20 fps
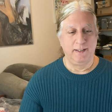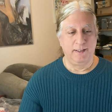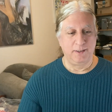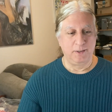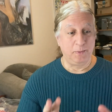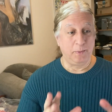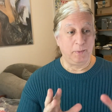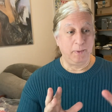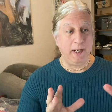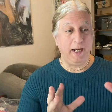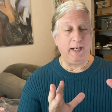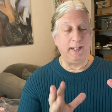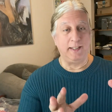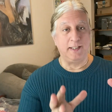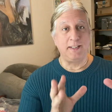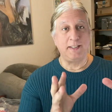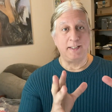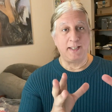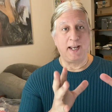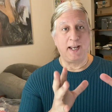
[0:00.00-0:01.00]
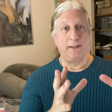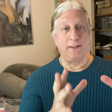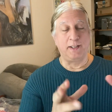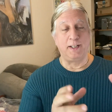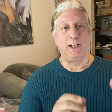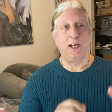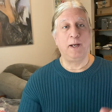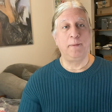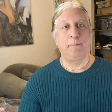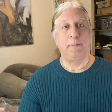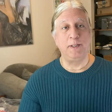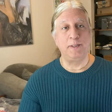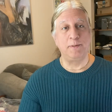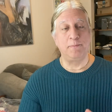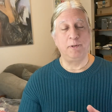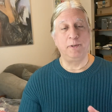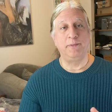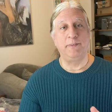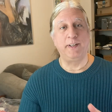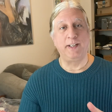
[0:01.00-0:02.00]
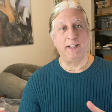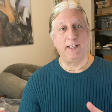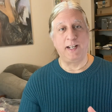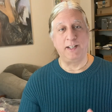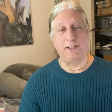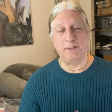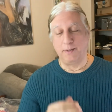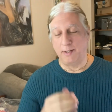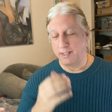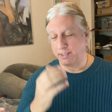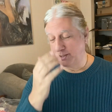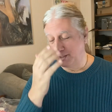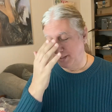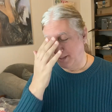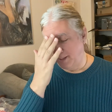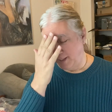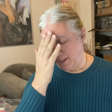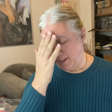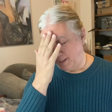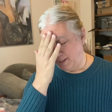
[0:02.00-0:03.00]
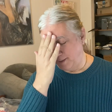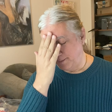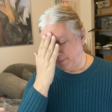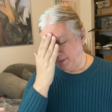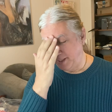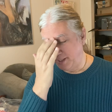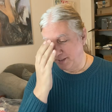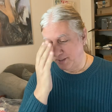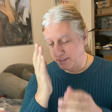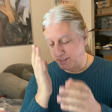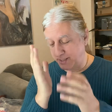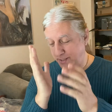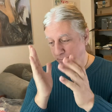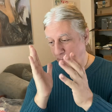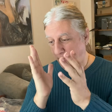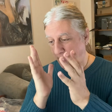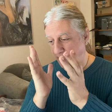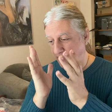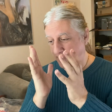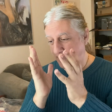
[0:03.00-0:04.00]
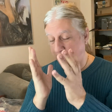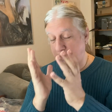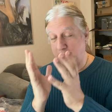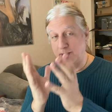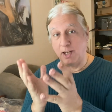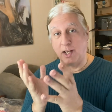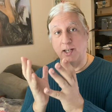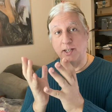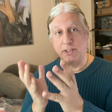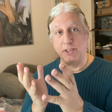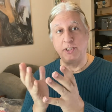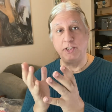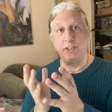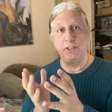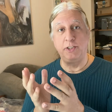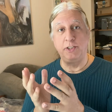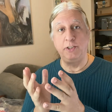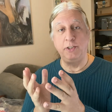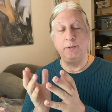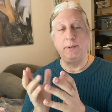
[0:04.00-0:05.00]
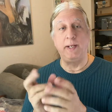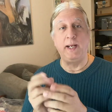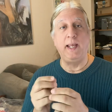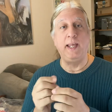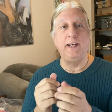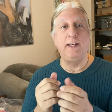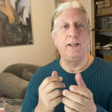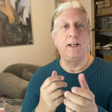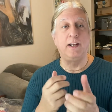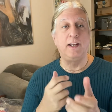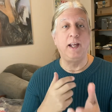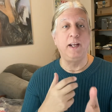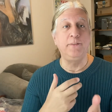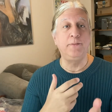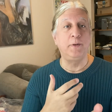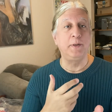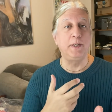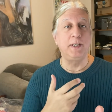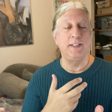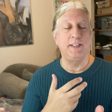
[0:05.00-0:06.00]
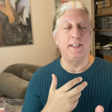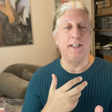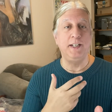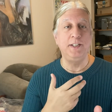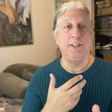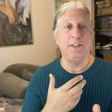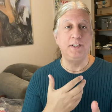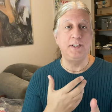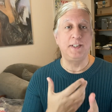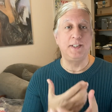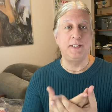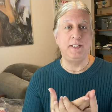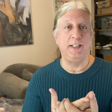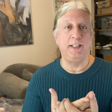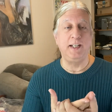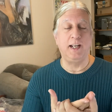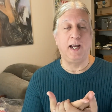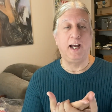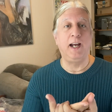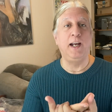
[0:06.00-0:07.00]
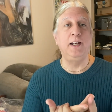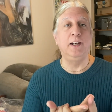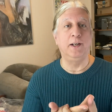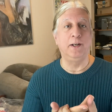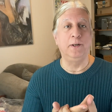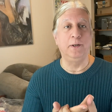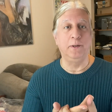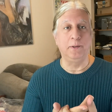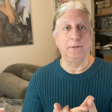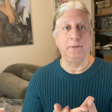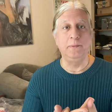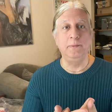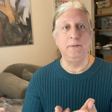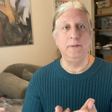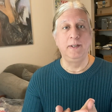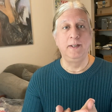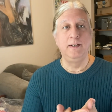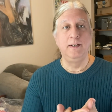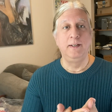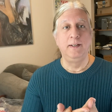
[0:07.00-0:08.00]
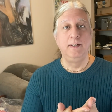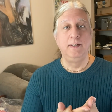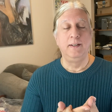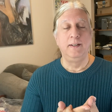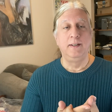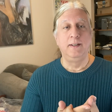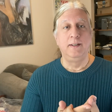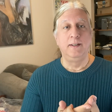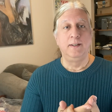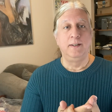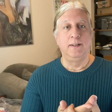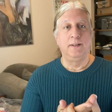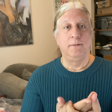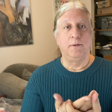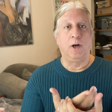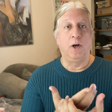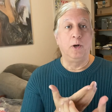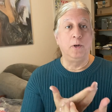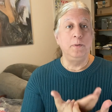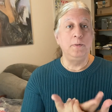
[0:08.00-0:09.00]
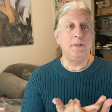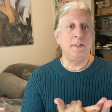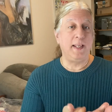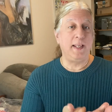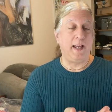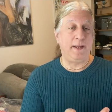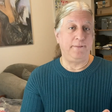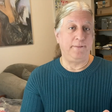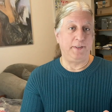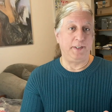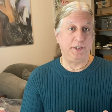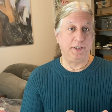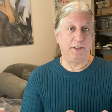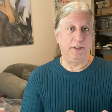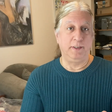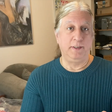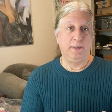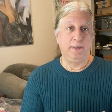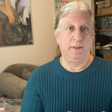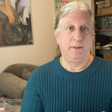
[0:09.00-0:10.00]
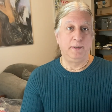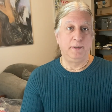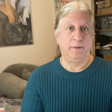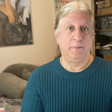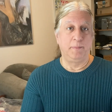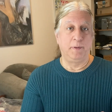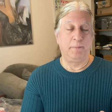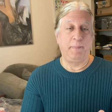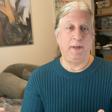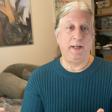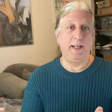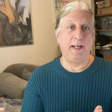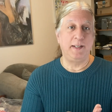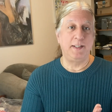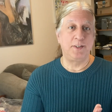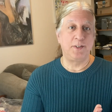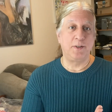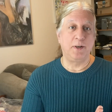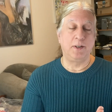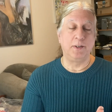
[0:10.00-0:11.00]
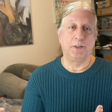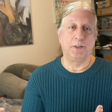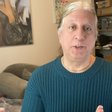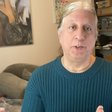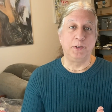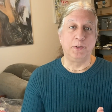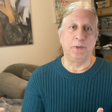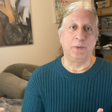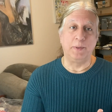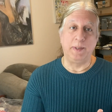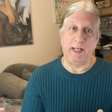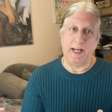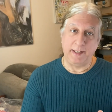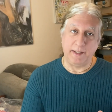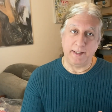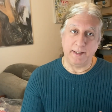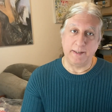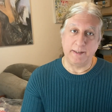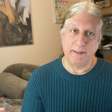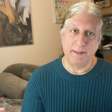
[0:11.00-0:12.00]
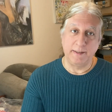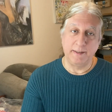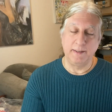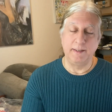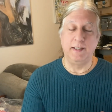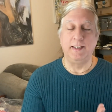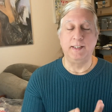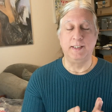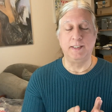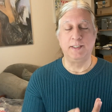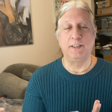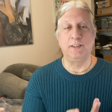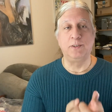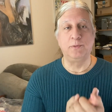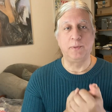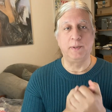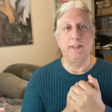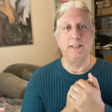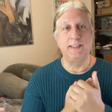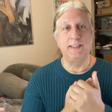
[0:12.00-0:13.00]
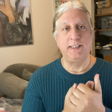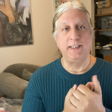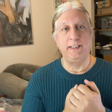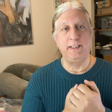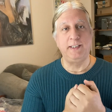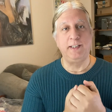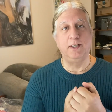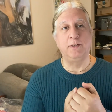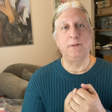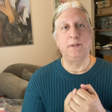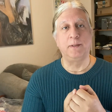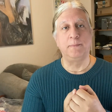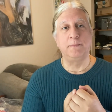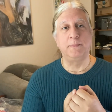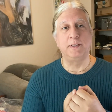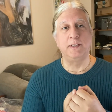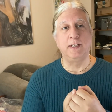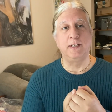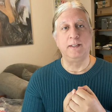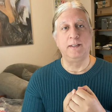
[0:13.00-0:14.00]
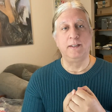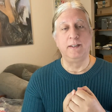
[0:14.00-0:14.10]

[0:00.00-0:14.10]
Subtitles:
great, this is how the company's moving in that direction. Here's the way technology should do it. And in a lot of organizations, the CIO owns that vision, but may struggle to create it. And this is where the CTO comes in.